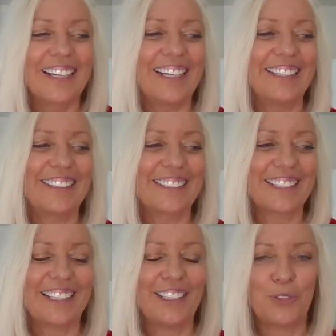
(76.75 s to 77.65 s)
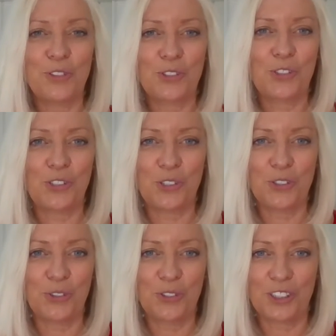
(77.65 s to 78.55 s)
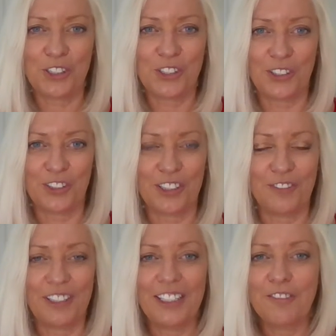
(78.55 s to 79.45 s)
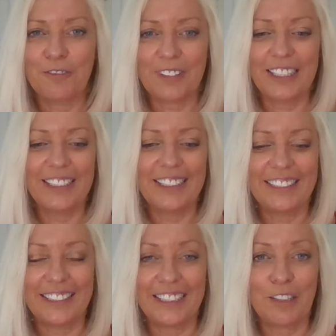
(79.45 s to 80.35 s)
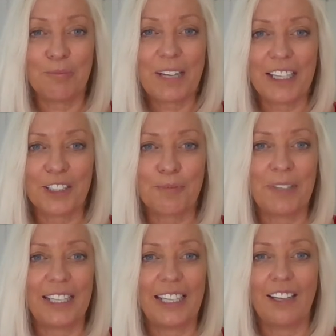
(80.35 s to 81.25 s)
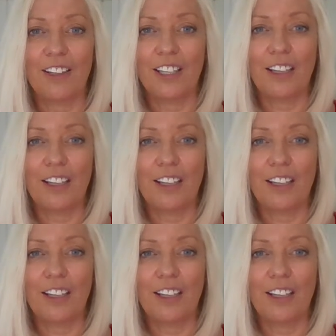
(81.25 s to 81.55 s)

and it was so destructive, and it really did impact me